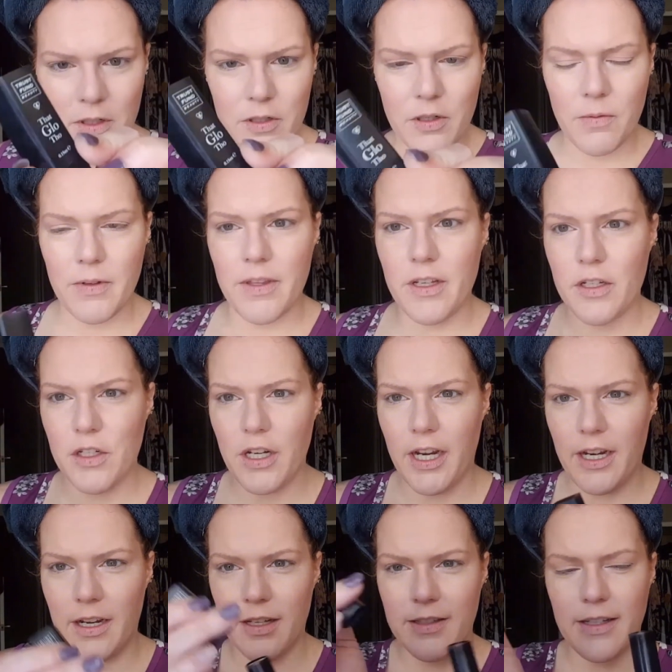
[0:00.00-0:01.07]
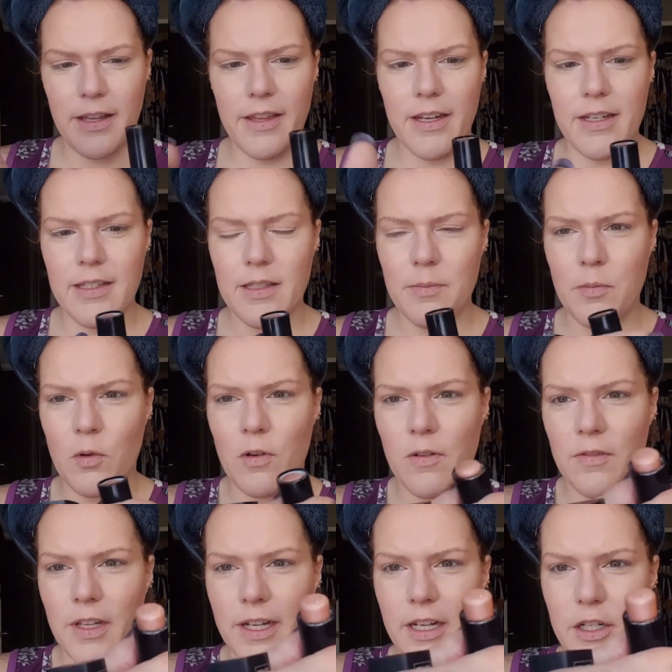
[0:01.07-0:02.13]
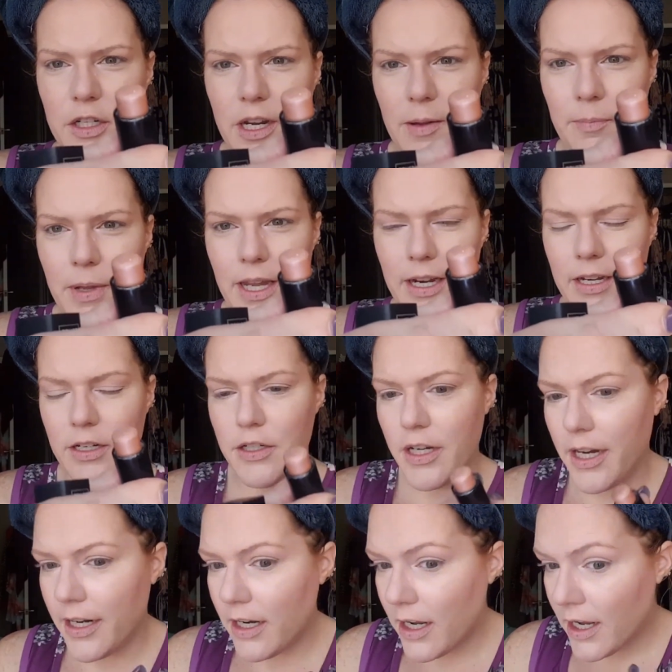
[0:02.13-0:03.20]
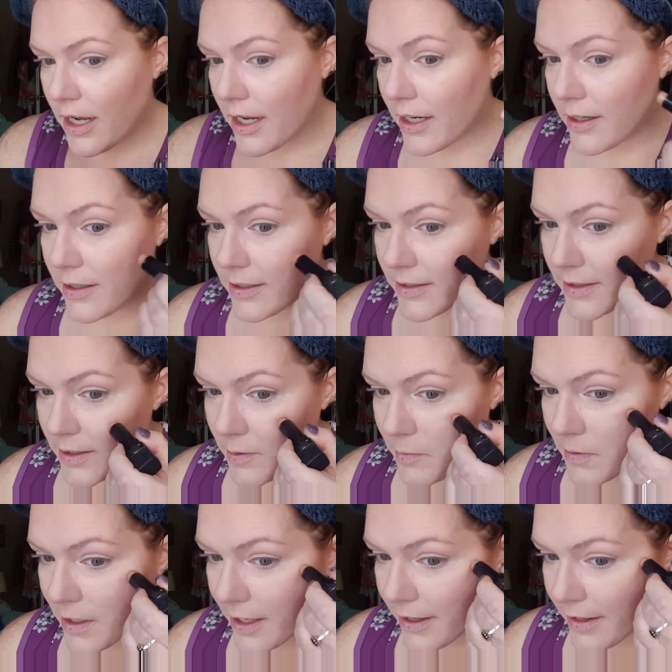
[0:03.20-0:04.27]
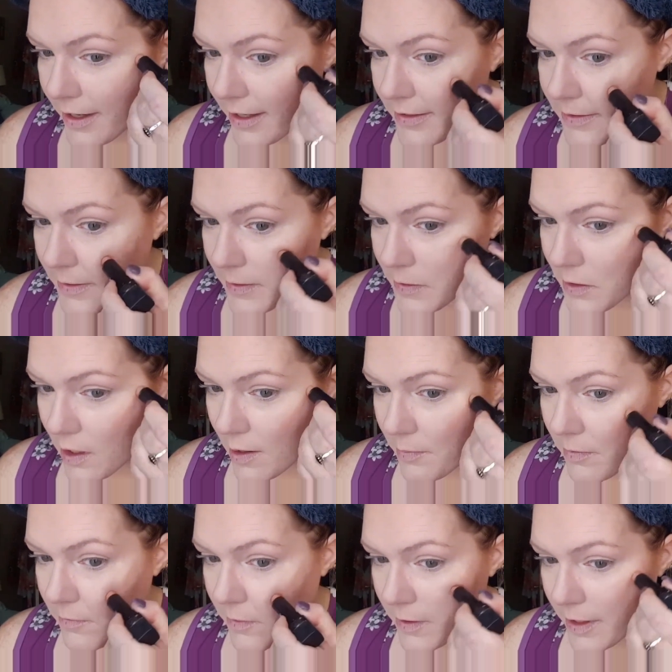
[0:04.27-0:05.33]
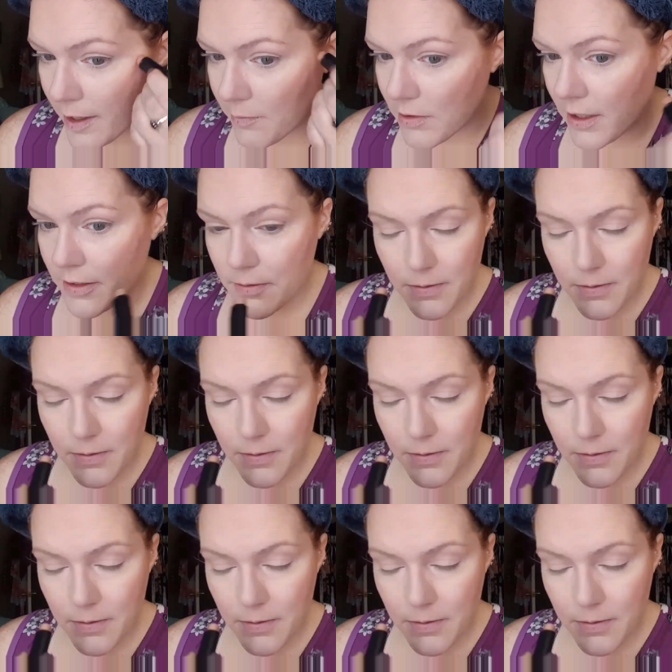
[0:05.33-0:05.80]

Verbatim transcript: I'm not sure what this shade is. I think it's more of like a champagne shade. And I'm just gonna apply that to the top of where that